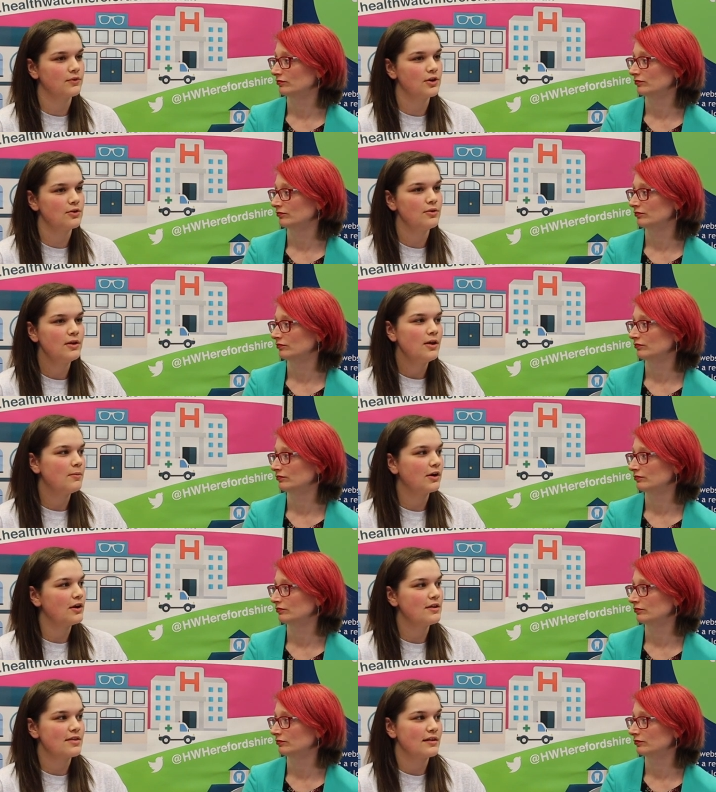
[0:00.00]
Speaker 1: through
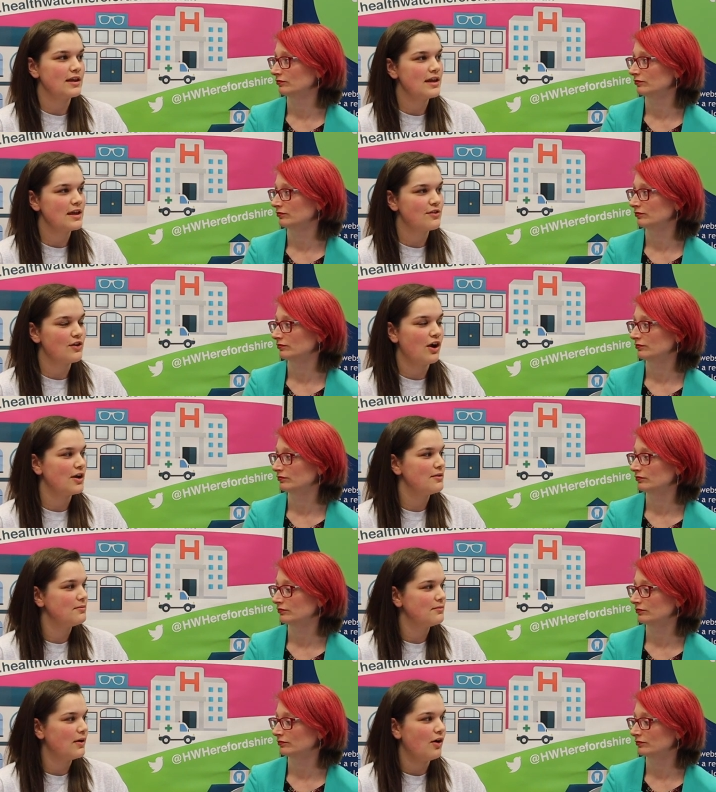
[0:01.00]
because in a year
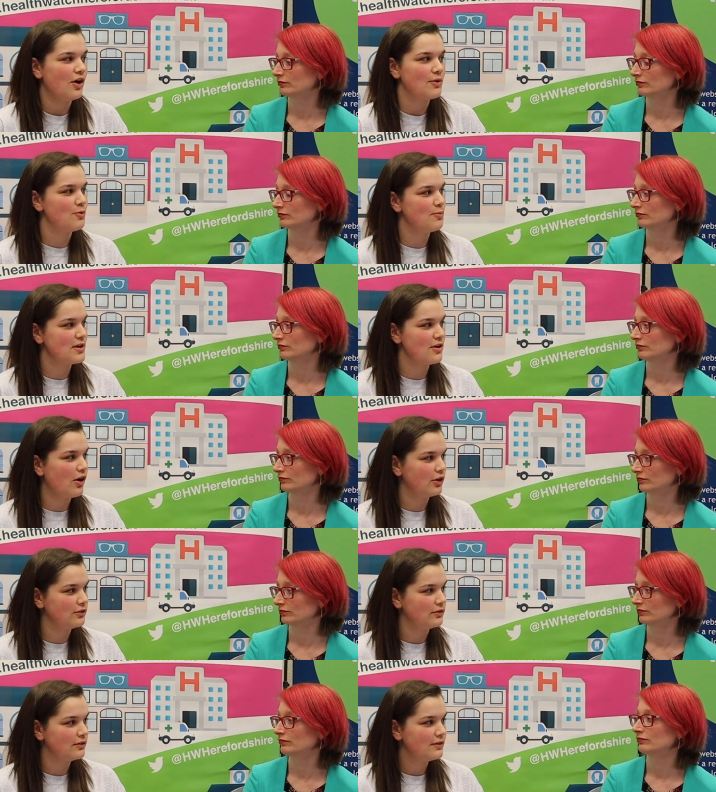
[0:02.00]
time I will be
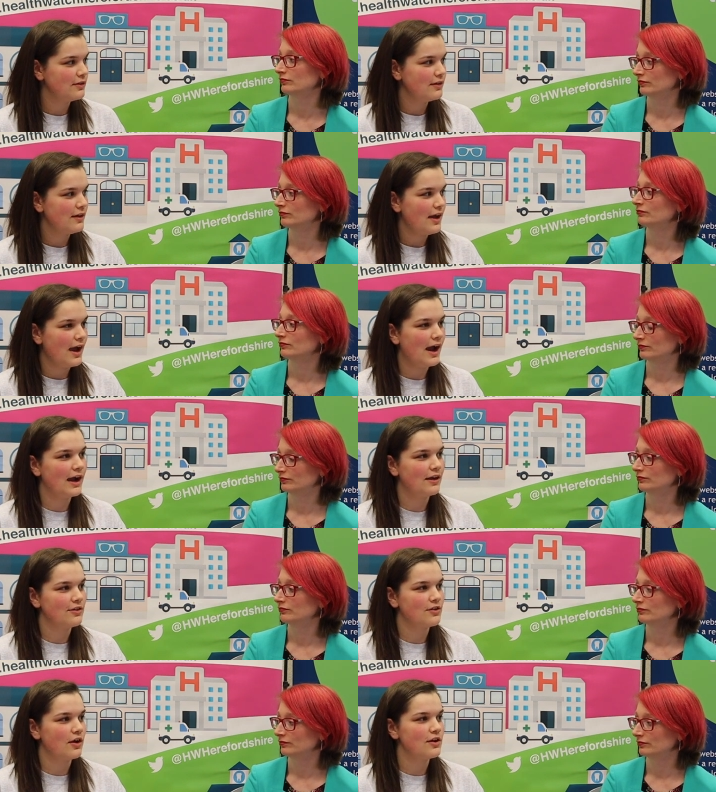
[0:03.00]
gone
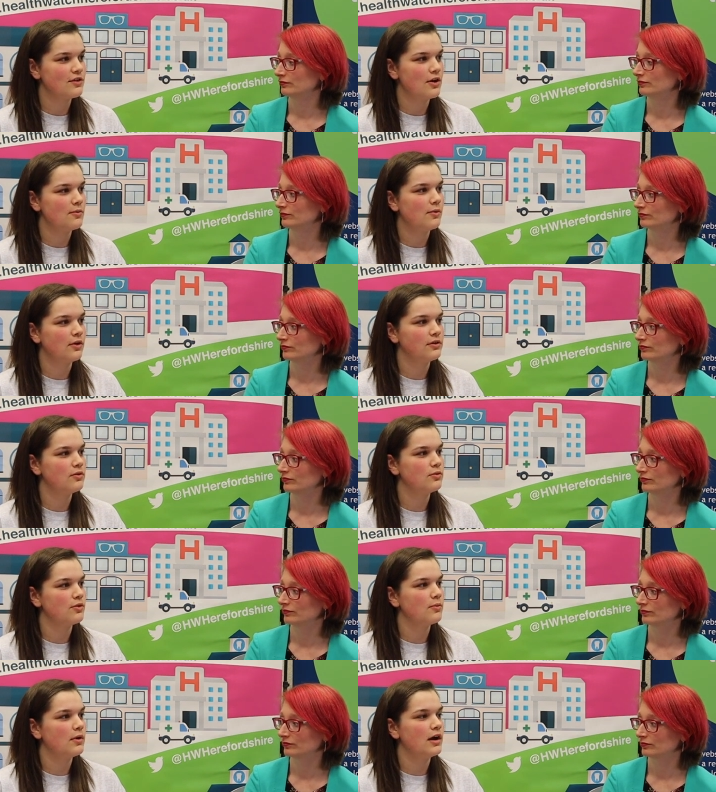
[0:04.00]
and I don't want
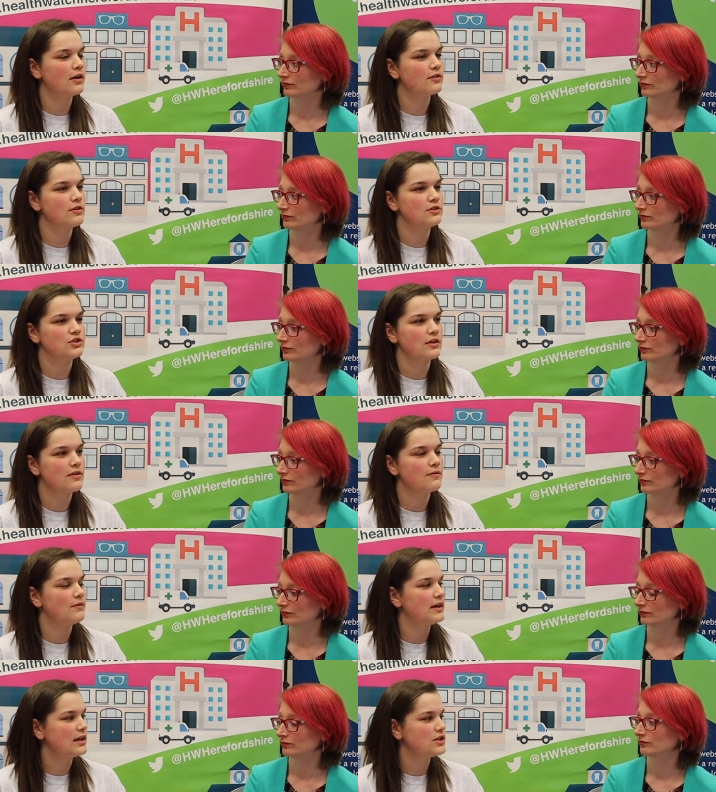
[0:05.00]
all the work to
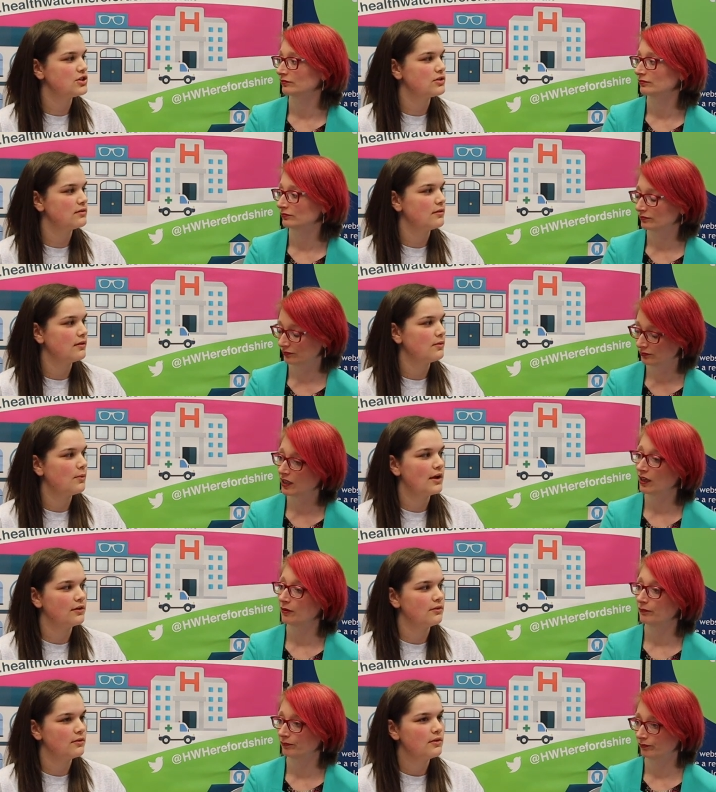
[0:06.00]
just finish
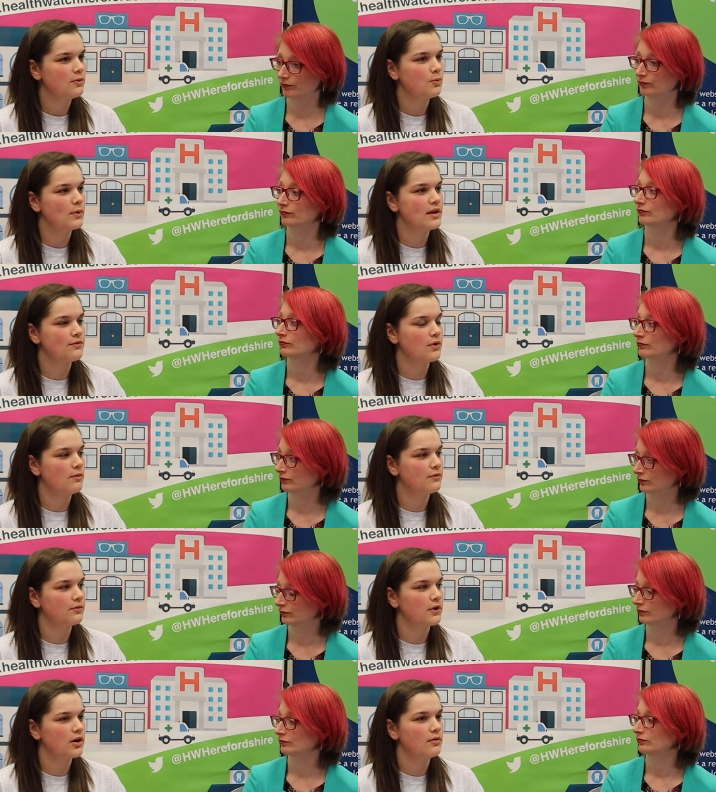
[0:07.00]
when we've
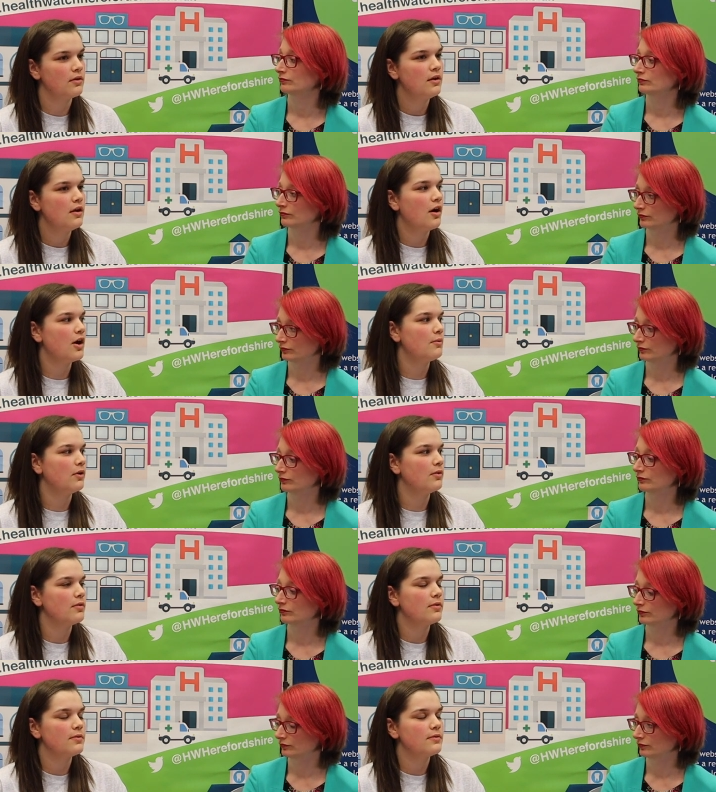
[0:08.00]
gone through. I
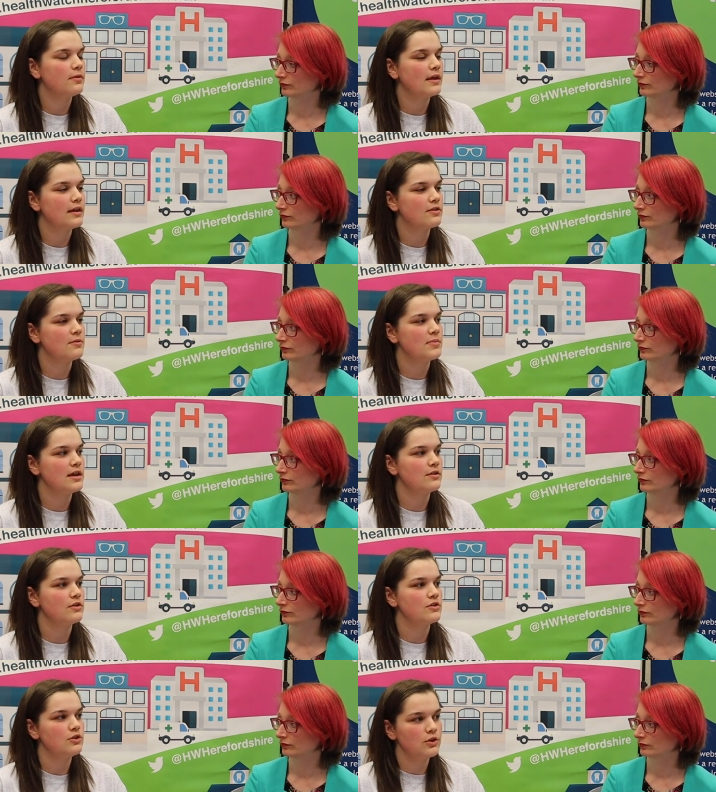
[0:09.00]
want there to
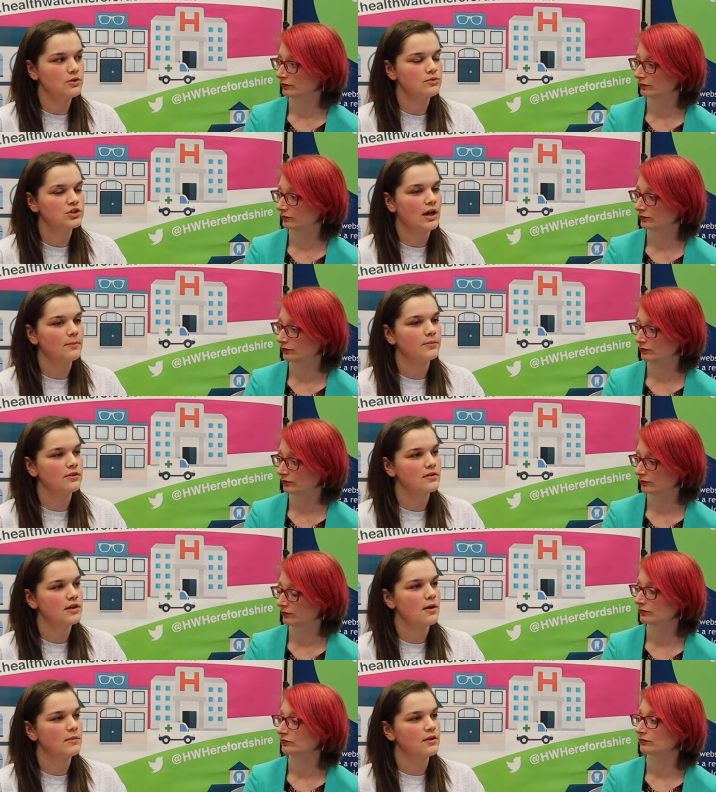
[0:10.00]
be the new
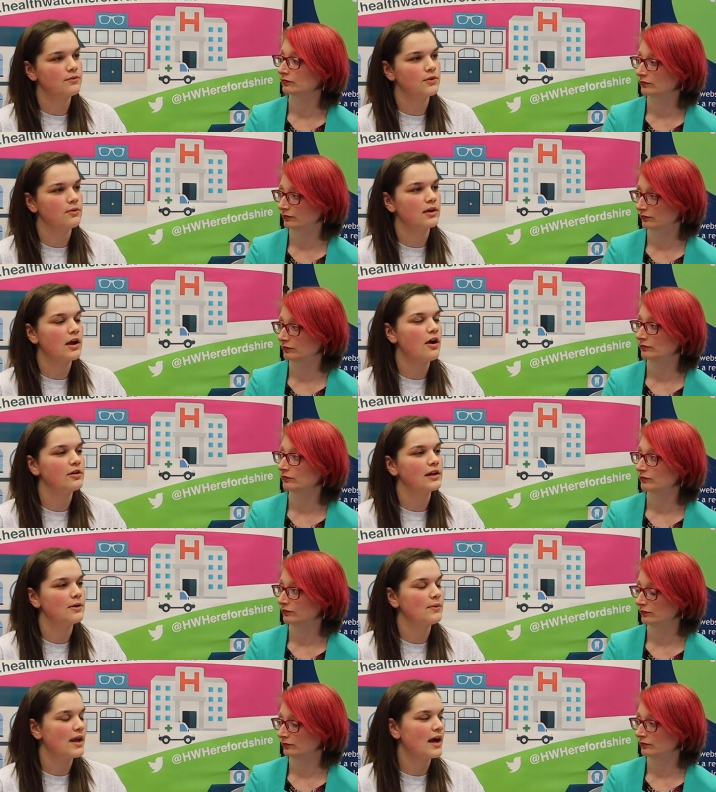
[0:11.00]
champions coming through and
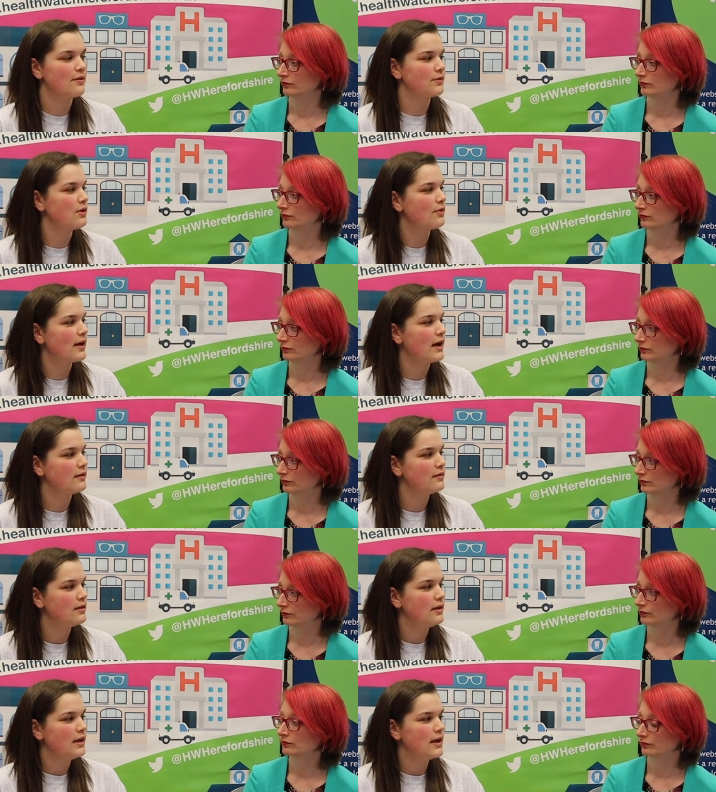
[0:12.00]
currently we have got that
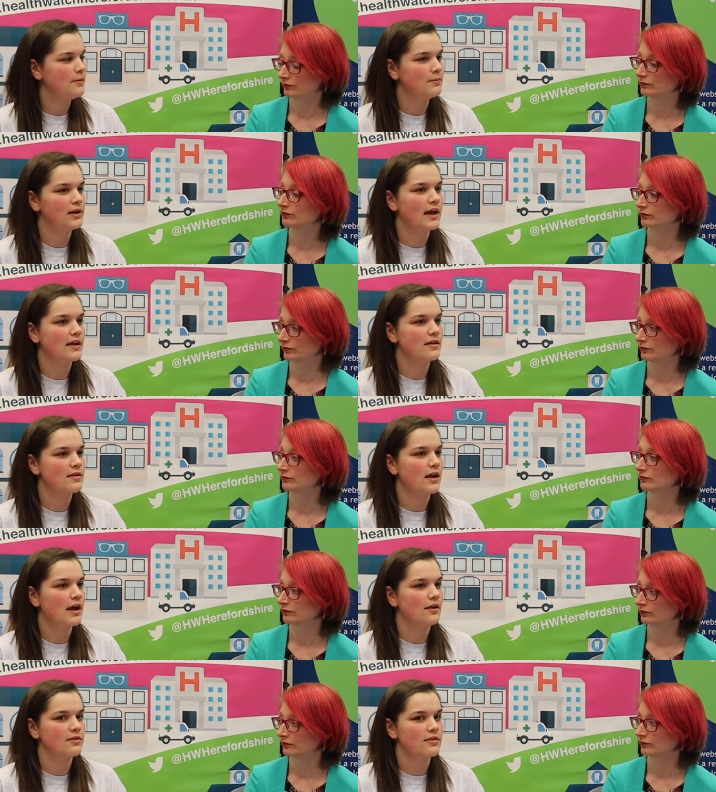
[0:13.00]
in place
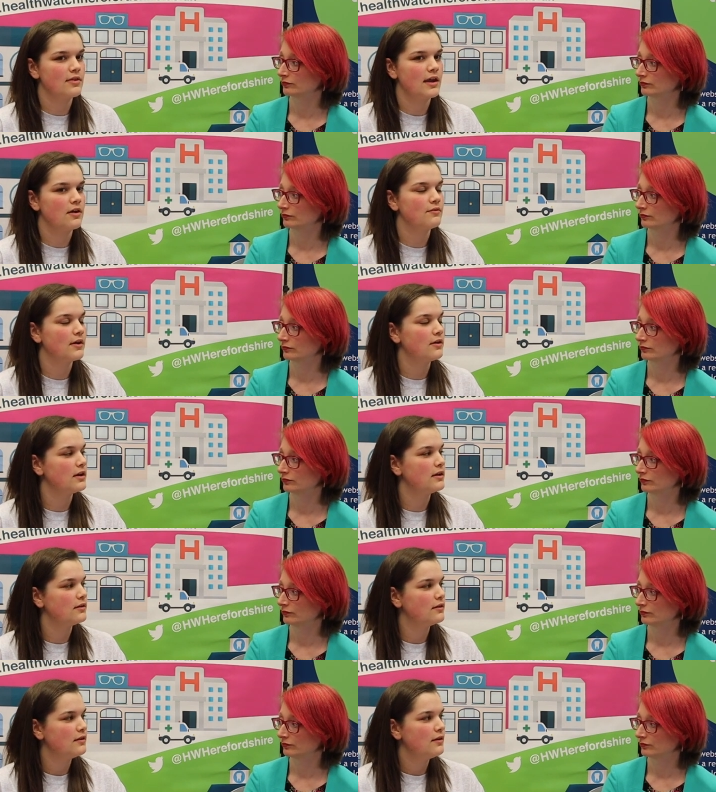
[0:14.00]
and they are very